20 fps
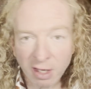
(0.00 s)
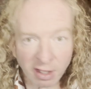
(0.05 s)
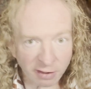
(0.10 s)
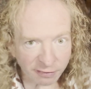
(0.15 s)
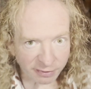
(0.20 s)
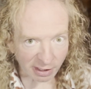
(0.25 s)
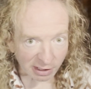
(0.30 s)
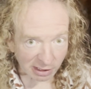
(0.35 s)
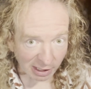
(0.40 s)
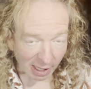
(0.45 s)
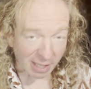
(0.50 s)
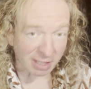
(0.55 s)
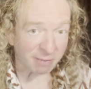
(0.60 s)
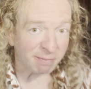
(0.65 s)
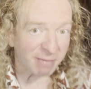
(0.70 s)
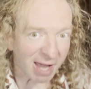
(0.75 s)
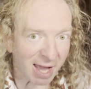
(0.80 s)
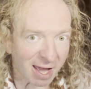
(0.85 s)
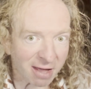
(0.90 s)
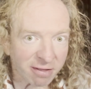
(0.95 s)
they like
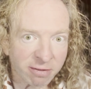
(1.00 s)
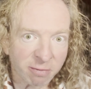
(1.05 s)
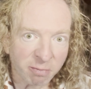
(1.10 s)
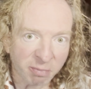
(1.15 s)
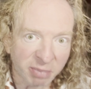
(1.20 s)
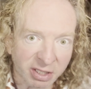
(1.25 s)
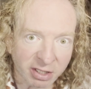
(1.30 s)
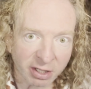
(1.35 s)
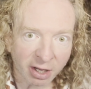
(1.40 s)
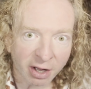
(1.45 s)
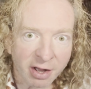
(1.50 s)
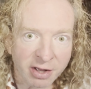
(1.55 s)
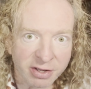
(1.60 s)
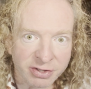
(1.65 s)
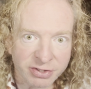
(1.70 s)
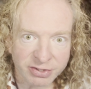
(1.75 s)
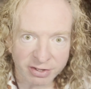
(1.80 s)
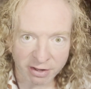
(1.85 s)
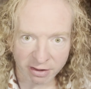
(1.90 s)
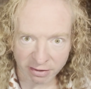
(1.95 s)
math
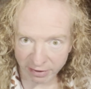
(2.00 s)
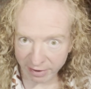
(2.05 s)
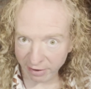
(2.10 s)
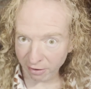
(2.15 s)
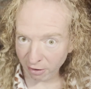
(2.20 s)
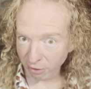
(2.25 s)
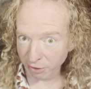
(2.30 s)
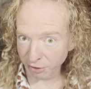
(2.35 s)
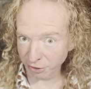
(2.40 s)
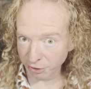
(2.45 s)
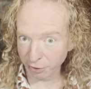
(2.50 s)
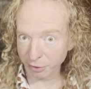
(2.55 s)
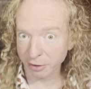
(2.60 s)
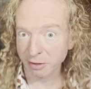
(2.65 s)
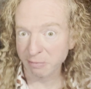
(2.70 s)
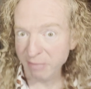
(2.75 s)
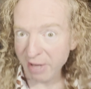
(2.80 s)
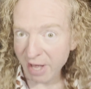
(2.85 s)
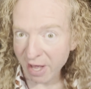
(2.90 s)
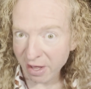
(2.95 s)
because they are good
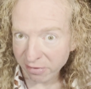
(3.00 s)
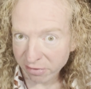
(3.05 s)
at math.